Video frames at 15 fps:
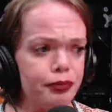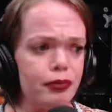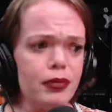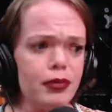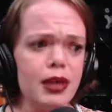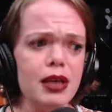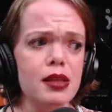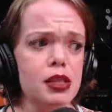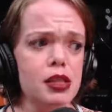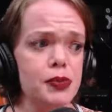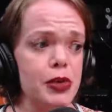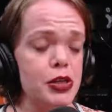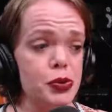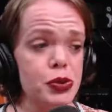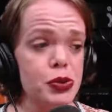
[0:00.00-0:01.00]
And the
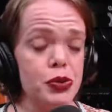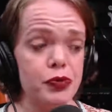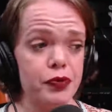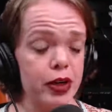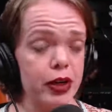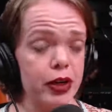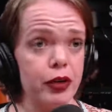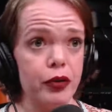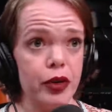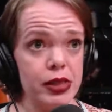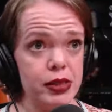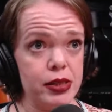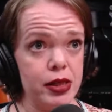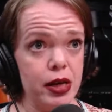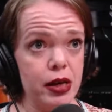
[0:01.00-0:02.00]
specialist is fucking
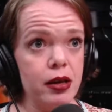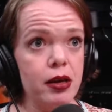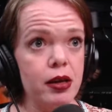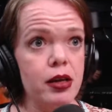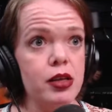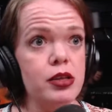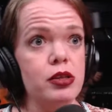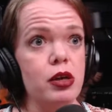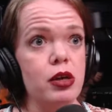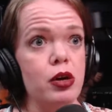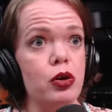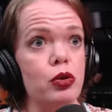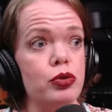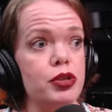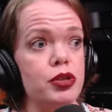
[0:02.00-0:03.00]
crazy.
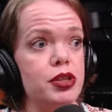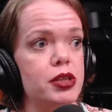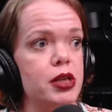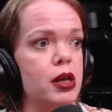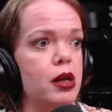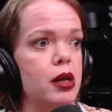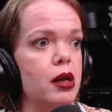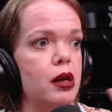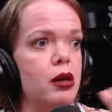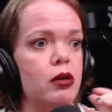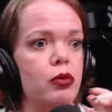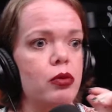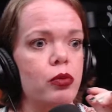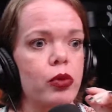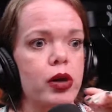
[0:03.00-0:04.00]
So she
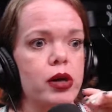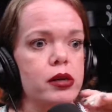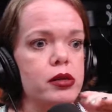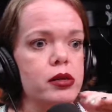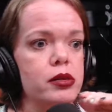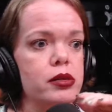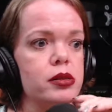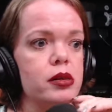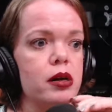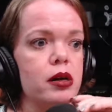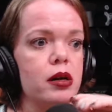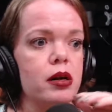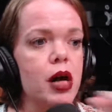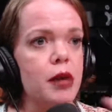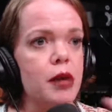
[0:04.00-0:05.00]
was
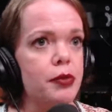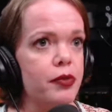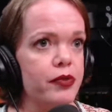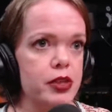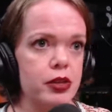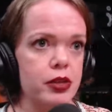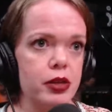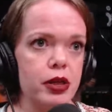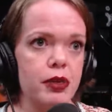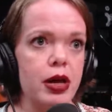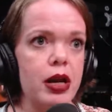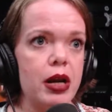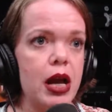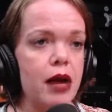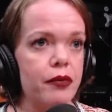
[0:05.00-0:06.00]
hyper vigilant about
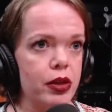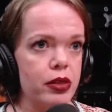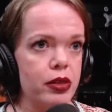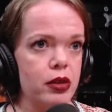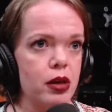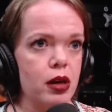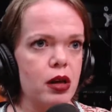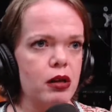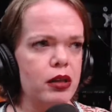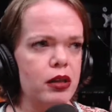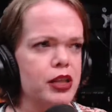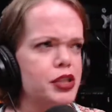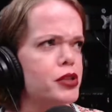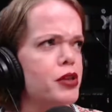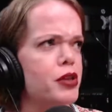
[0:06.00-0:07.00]
everything. Like,
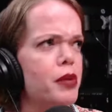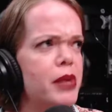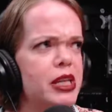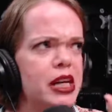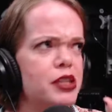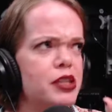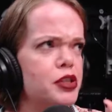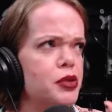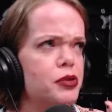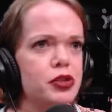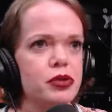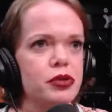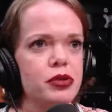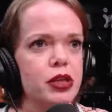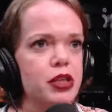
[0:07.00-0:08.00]
she saw my tattoo and she
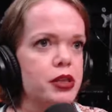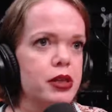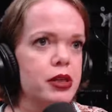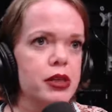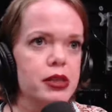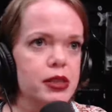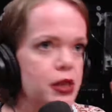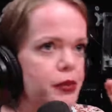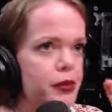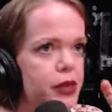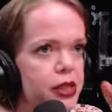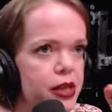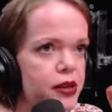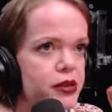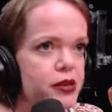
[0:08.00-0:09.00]
was like, she needs a TB
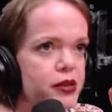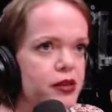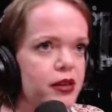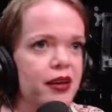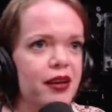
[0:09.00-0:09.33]
test.